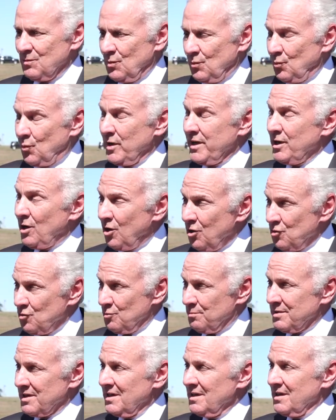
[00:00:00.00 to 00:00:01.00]
we
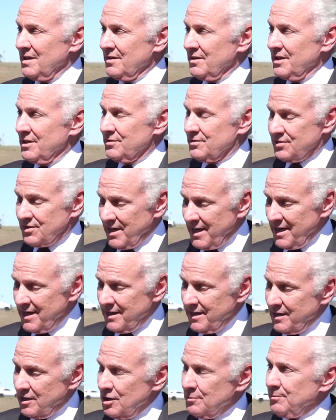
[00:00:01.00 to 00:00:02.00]
hope it's
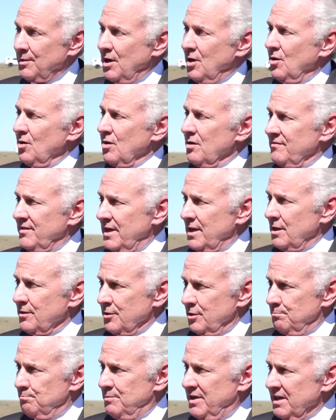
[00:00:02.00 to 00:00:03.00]
standing up all about
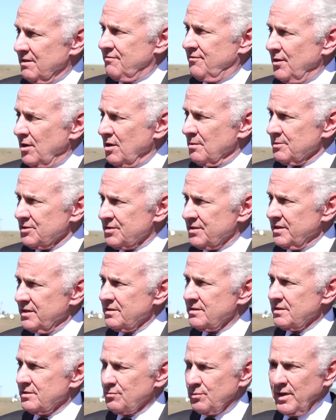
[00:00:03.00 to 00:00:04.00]
the big
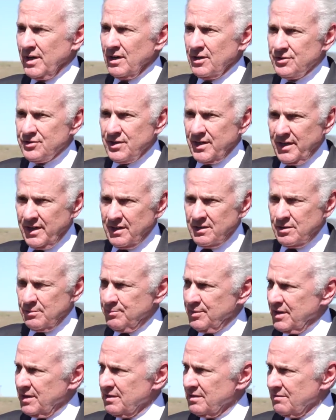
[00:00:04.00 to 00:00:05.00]
pharmacies as well as the
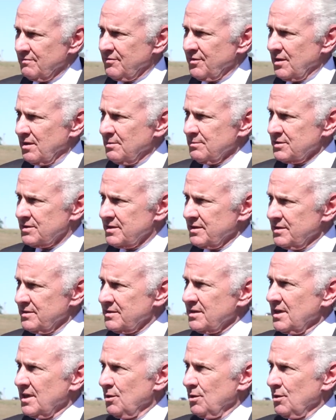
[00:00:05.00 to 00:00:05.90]
independent pharmacies,